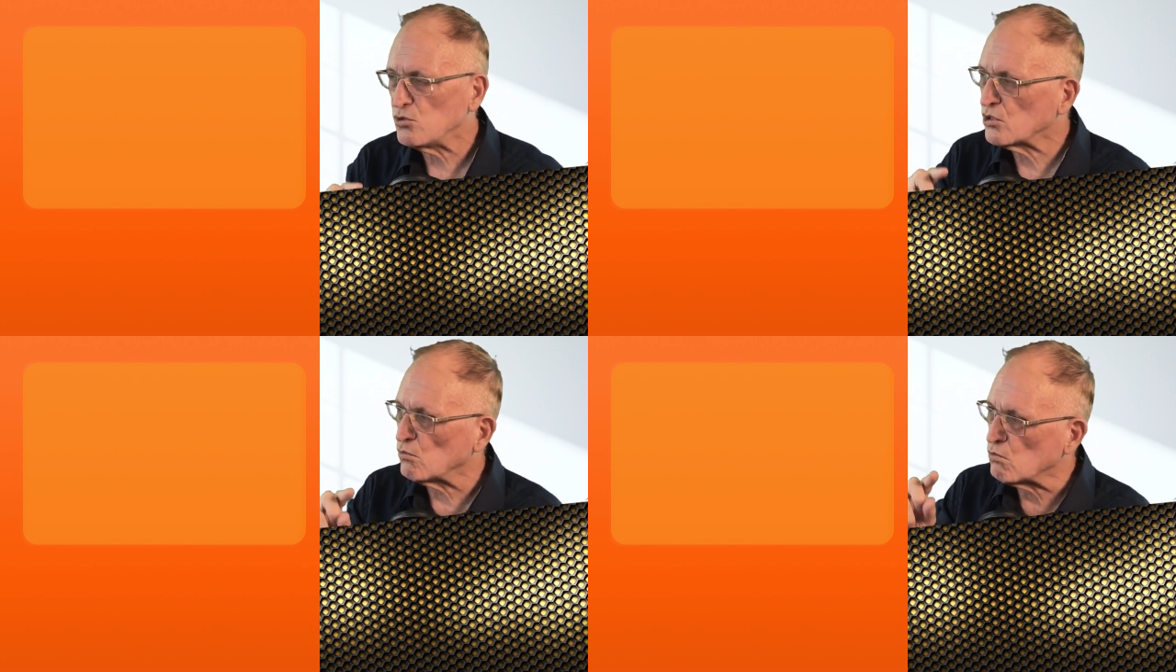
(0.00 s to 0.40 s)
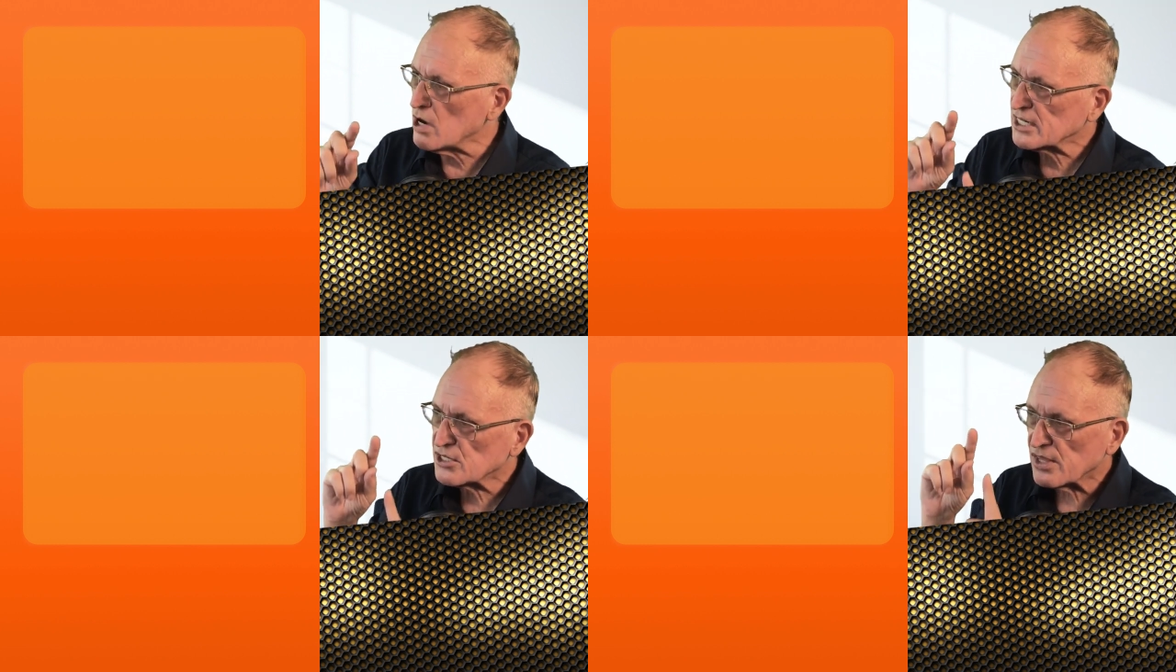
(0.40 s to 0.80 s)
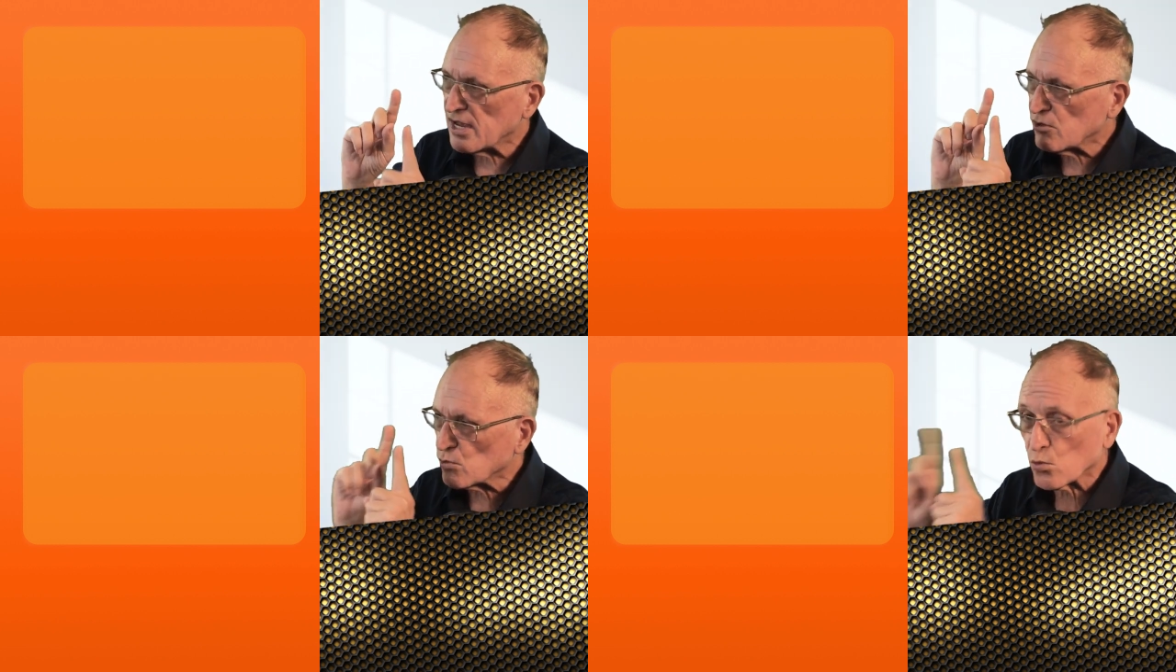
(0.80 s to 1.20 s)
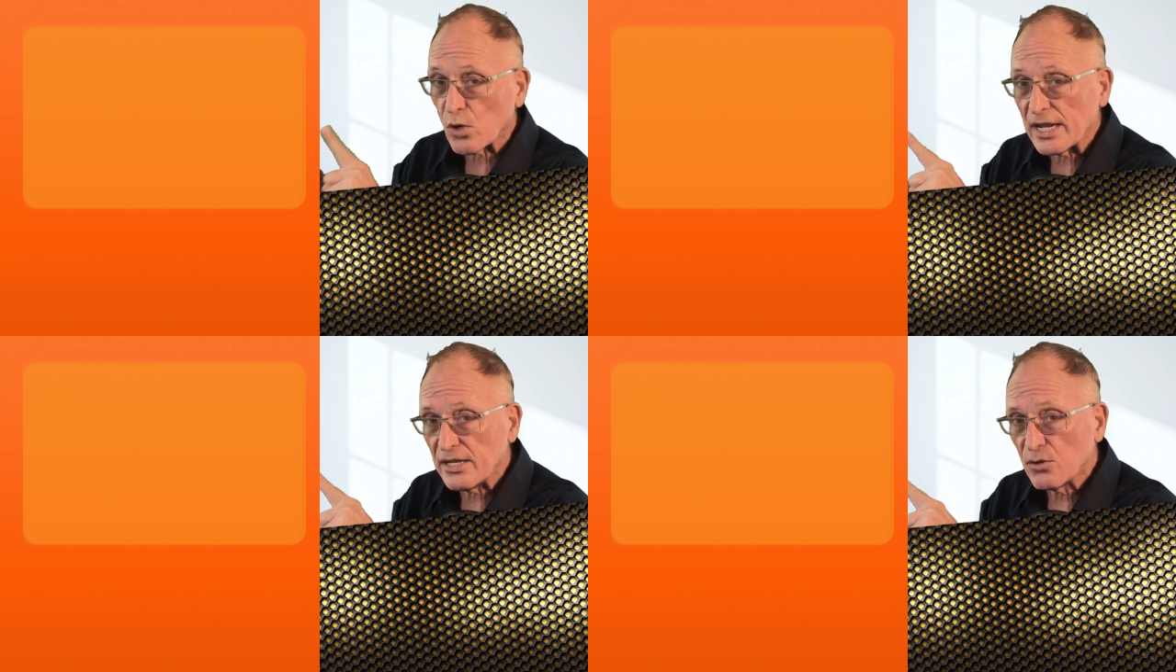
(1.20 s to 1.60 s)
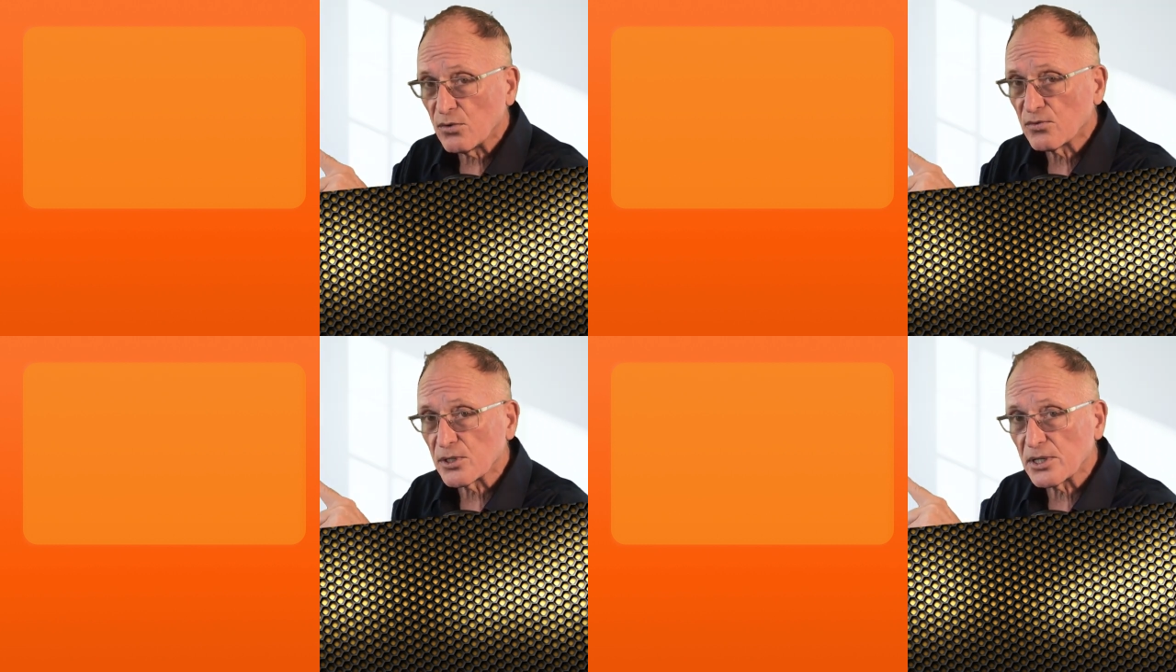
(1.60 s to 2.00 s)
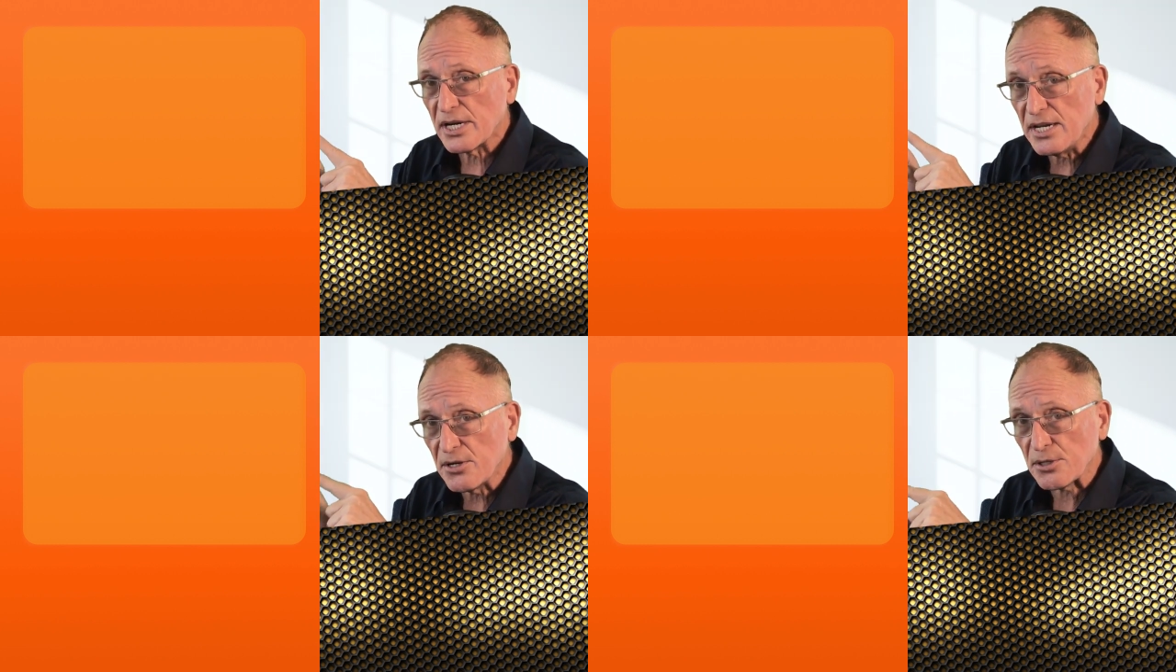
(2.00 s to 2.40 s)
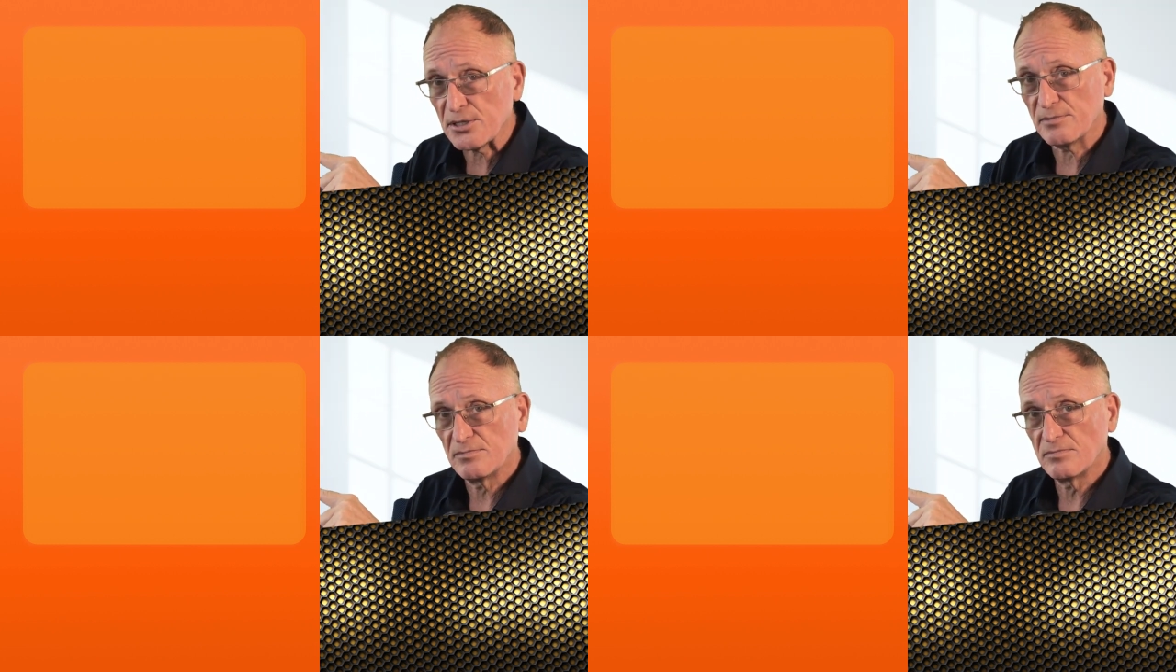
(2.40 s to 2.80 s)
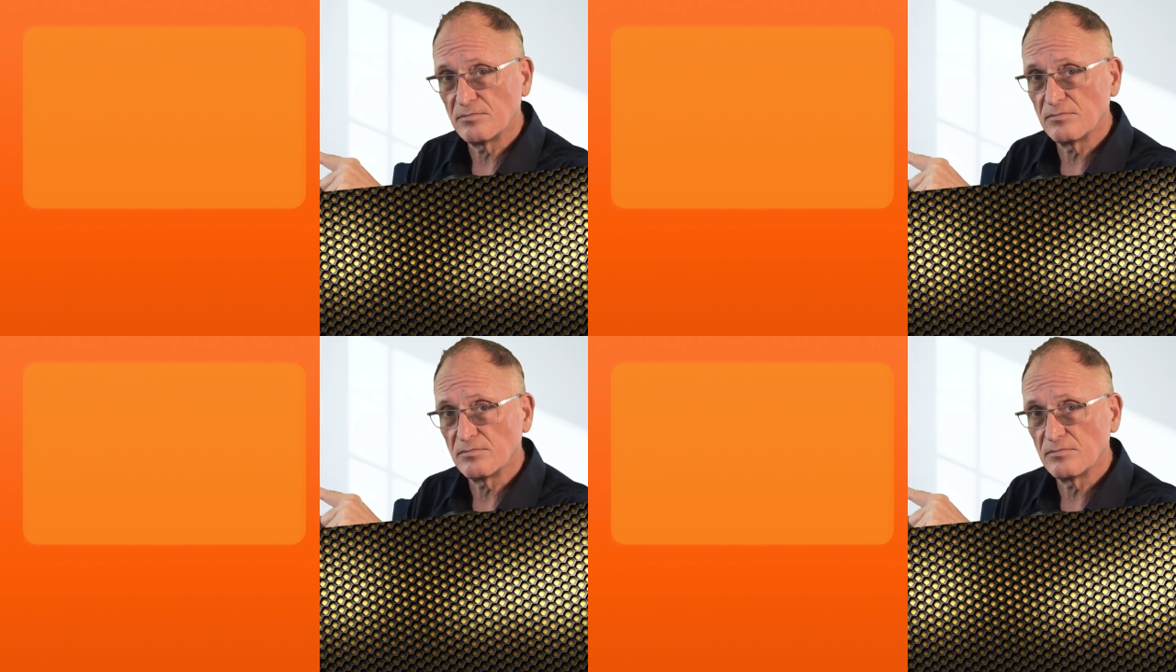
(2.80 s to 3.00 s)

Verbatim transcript: You can watch that right over here.